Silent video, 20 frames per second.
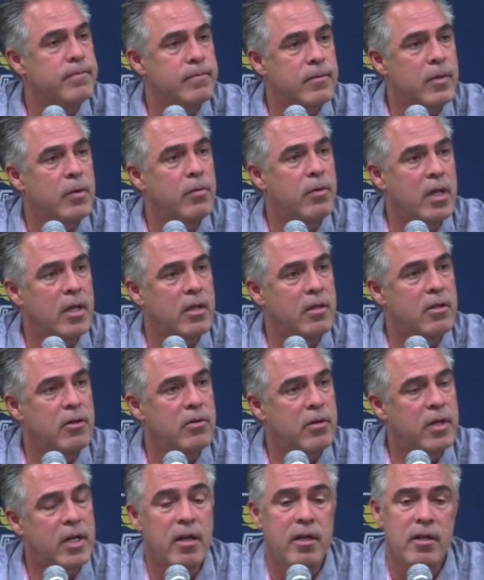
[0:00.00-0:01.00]
We really
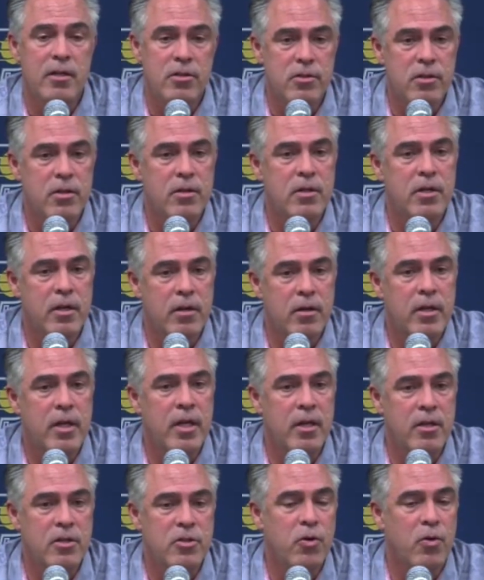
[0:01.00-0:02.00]
do.
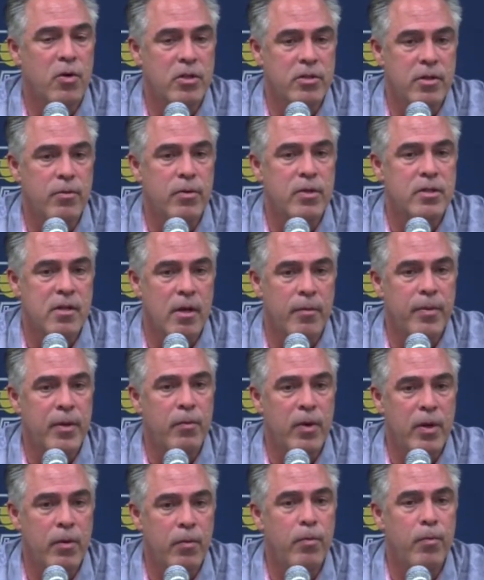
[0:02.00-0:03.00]
Getting Georgie was something
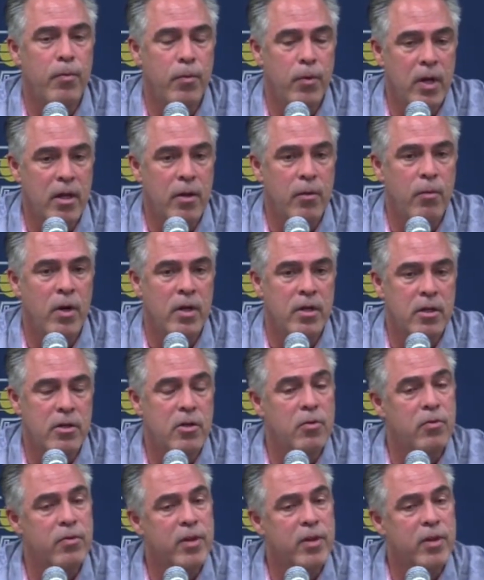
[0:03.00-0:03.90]
we really wanted to do.